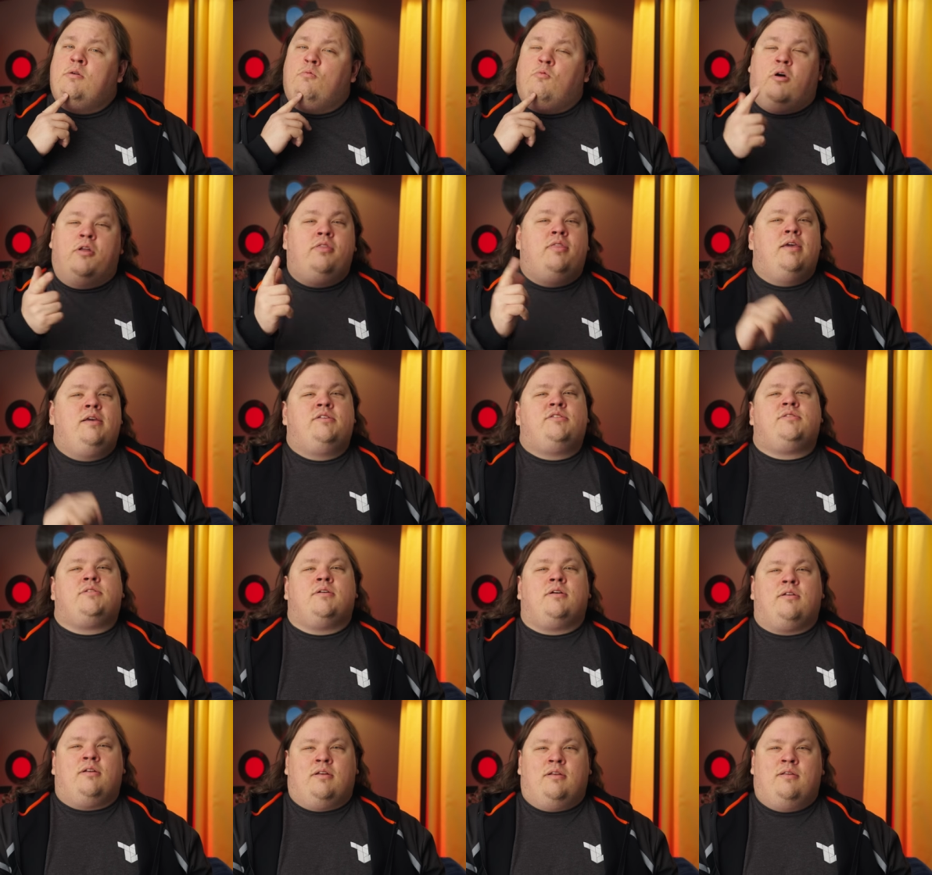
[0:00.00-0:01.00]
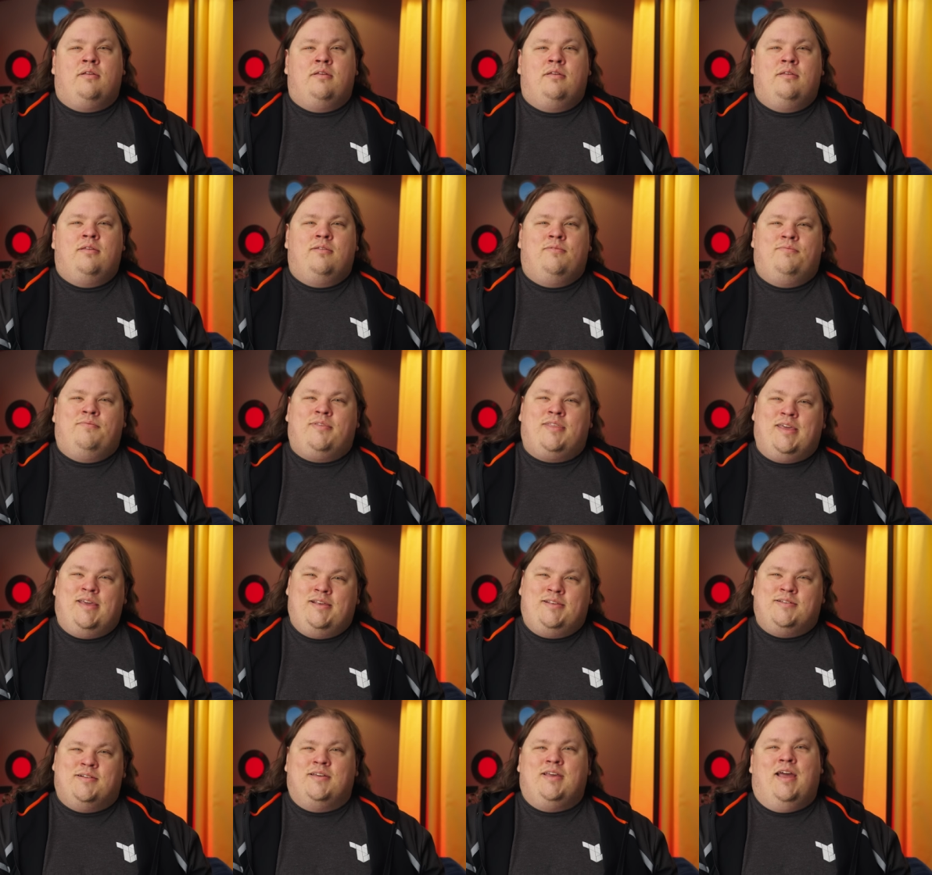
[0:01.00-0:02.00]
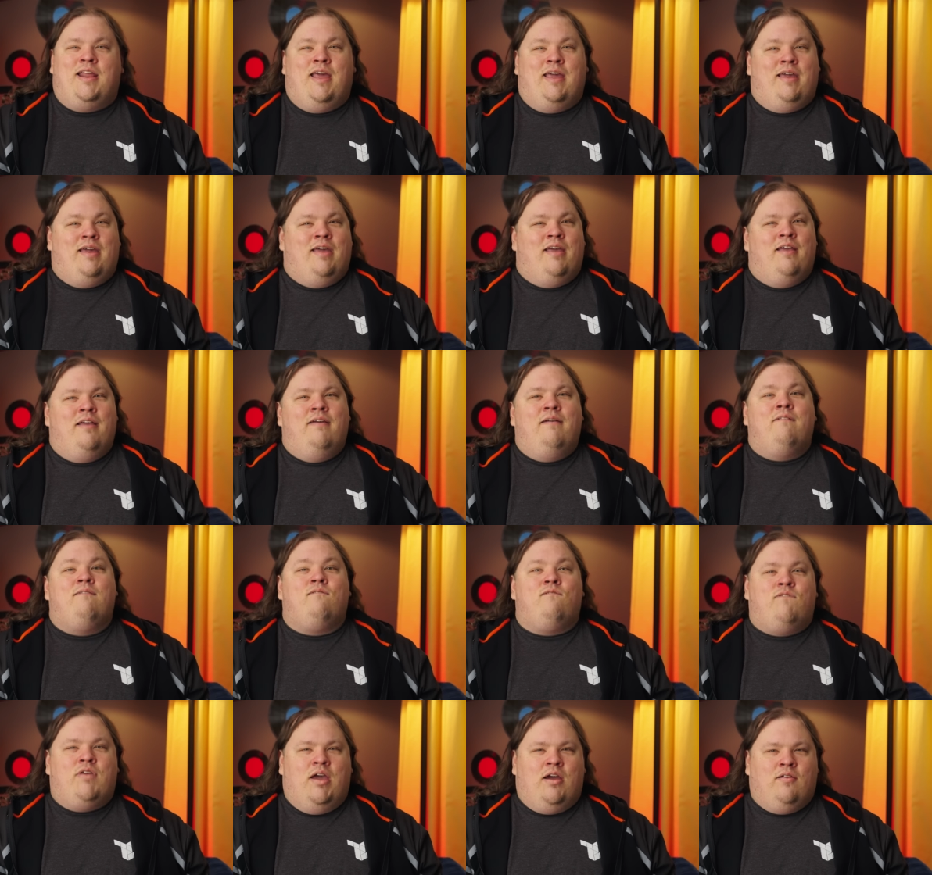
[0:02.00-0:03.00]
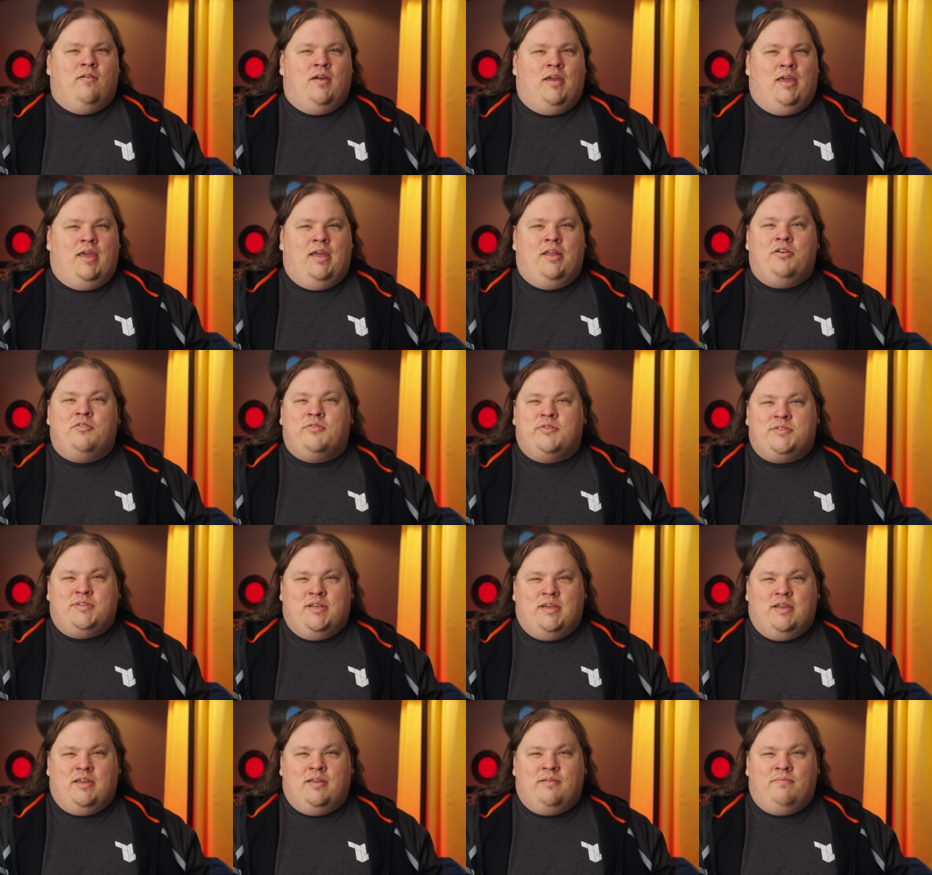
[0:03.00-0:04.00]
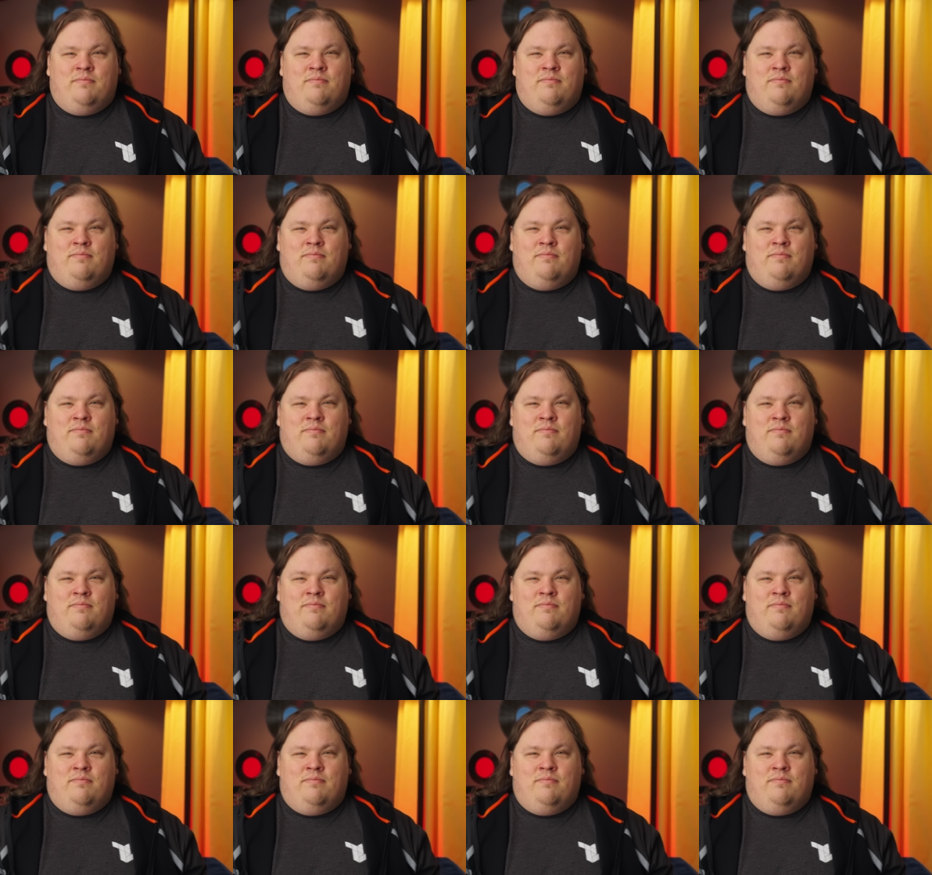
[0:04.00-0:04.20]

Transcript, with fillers: One thing's certain, things are getting very interesting.